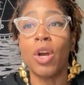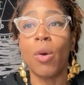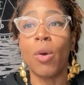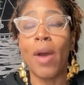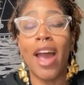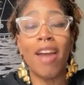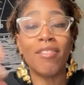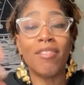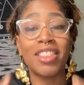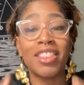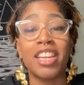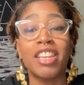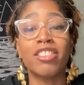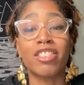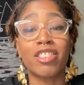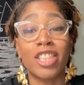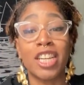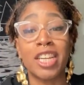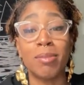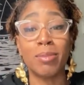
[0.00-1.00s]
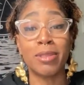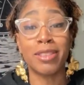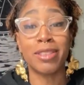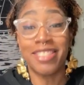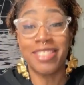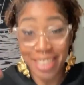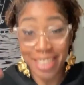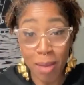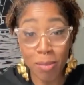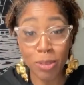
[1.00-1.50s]
everything
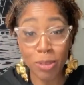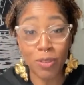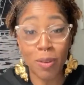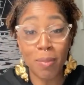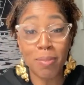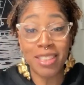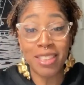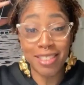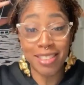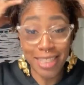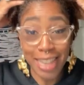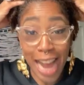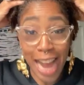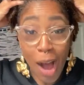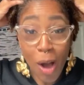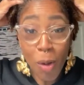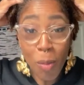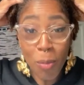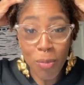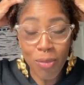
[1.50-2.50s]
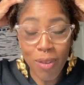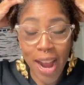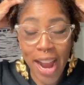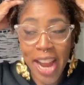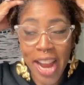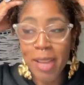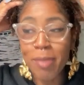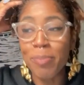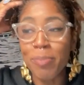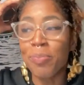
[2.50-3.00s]
stems from the scalp,
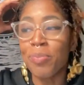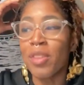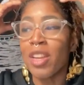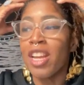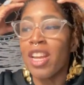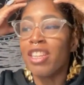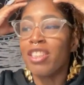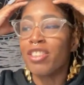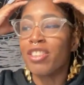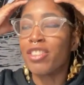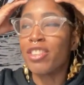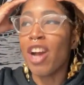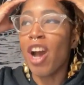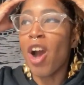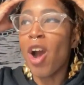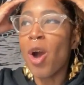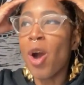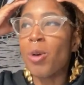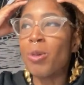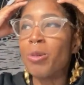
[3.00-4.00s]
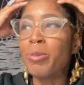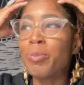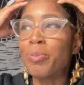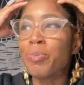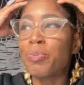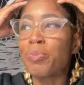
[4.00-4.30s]
right? So